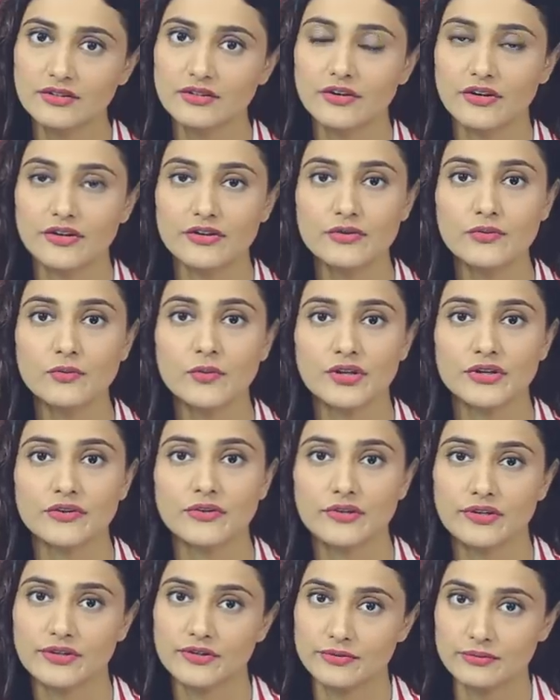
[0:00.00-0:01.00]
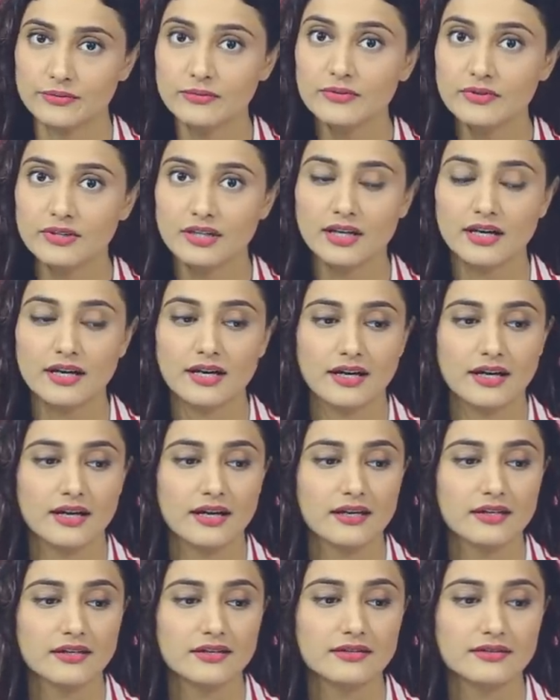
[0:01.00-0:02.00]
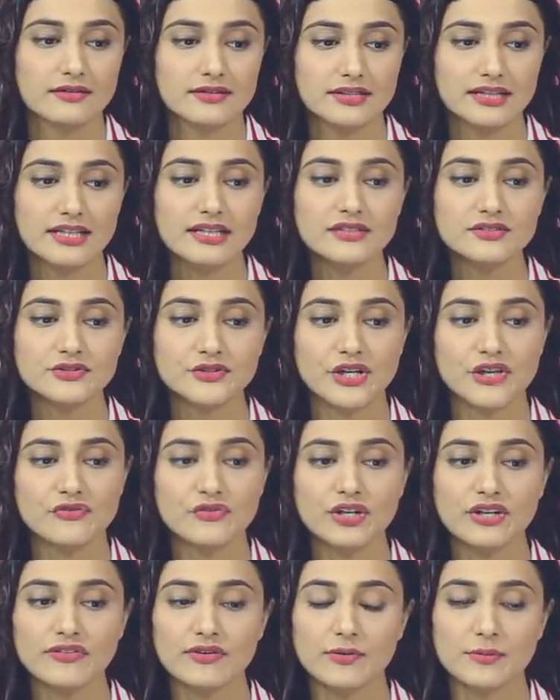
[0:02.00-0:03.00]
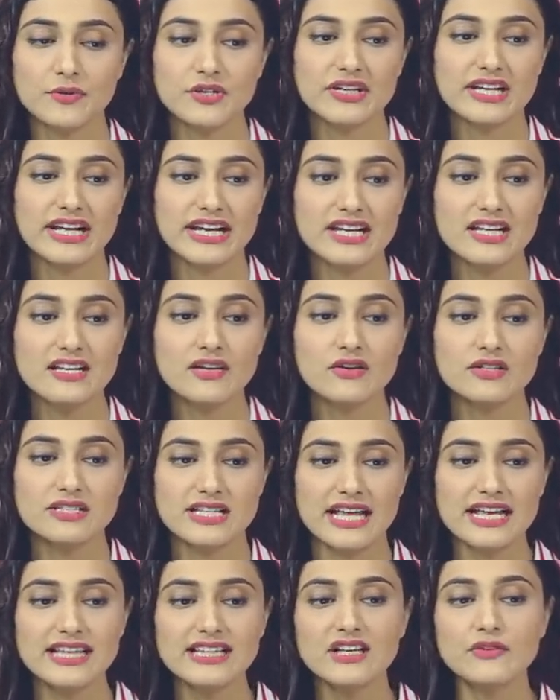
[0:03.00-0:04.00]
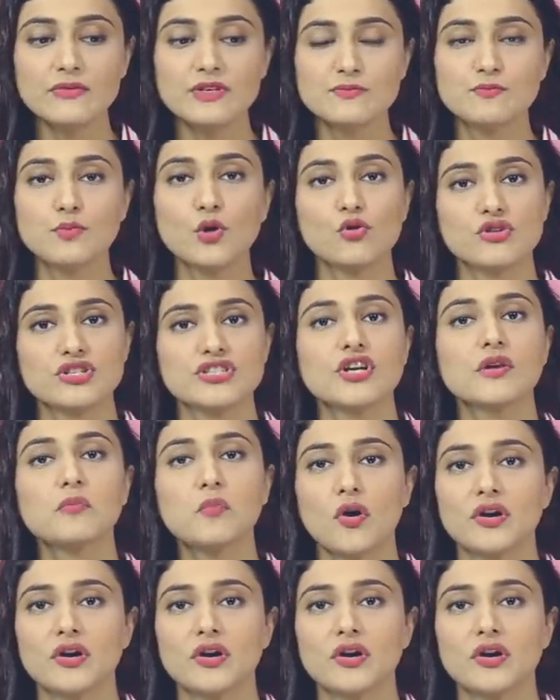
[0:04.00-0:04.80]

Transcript: You got to do what you got to do yeah, so you have to give up on dairy because anything which bloats your